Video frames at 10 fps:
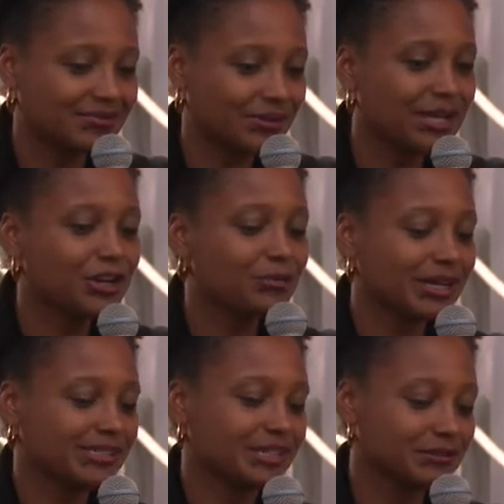hear
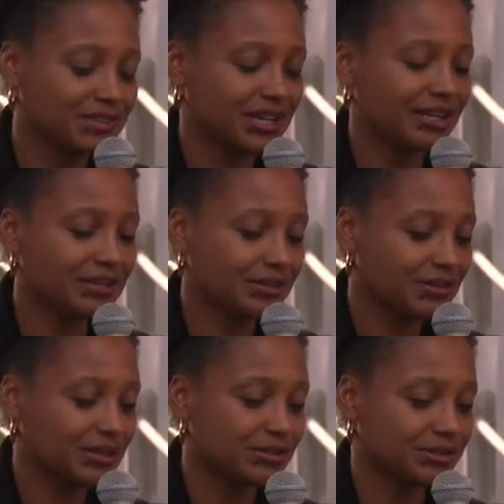myself
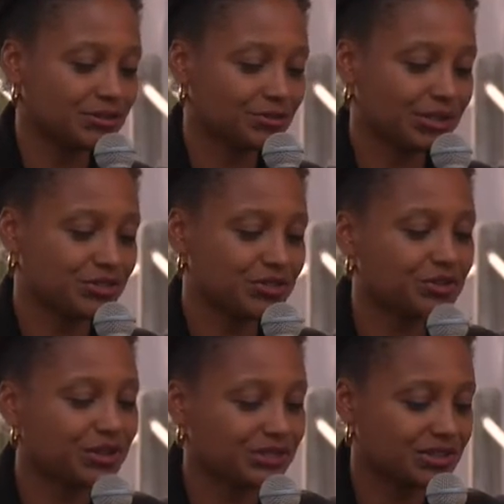saying this to my
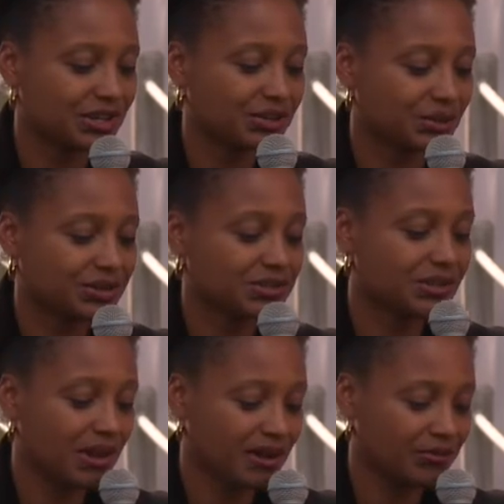students, and I know it's
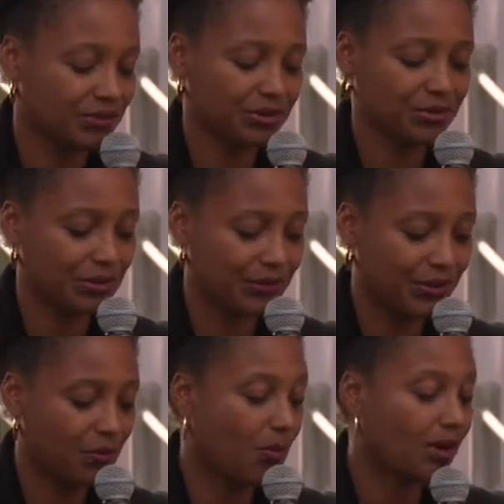not really what they
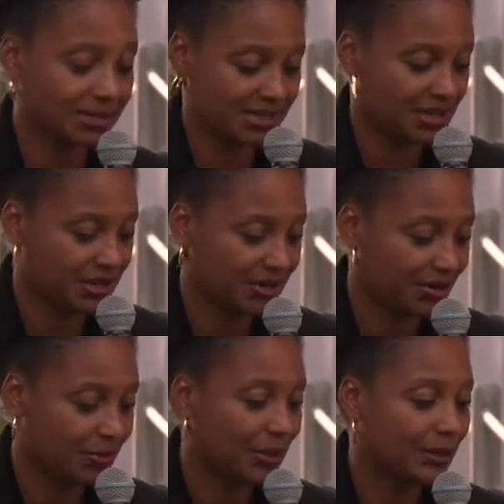want to
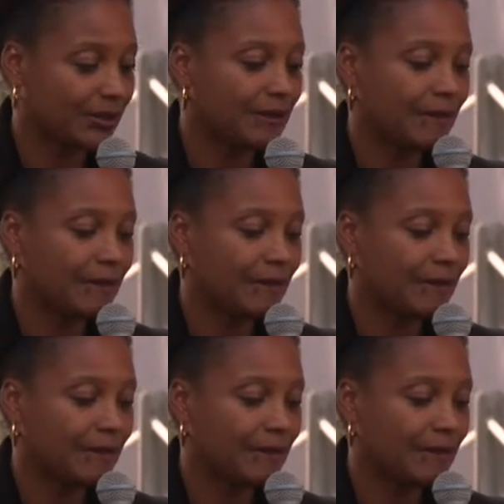hear, but